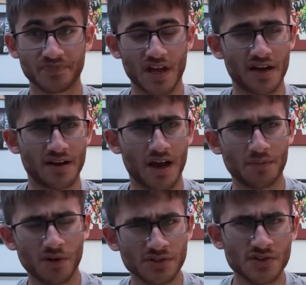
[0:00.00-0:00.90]
And I'm
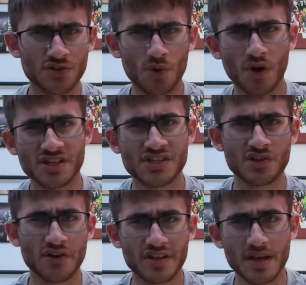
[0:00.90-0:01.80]
not too sure why she's
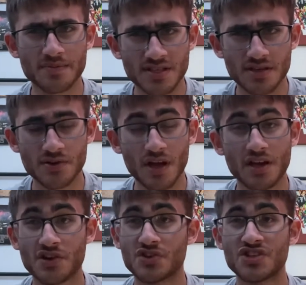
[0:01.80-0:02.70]
not in the MCU
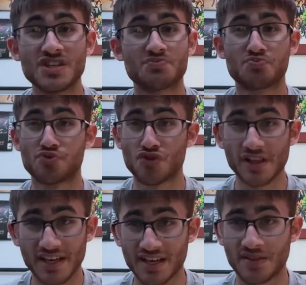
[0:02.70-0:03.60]
yet, because she's
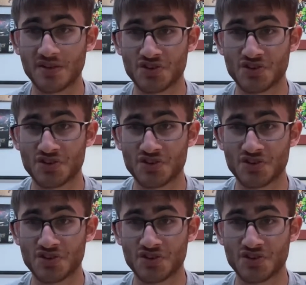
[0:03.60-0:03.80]
brilliant in the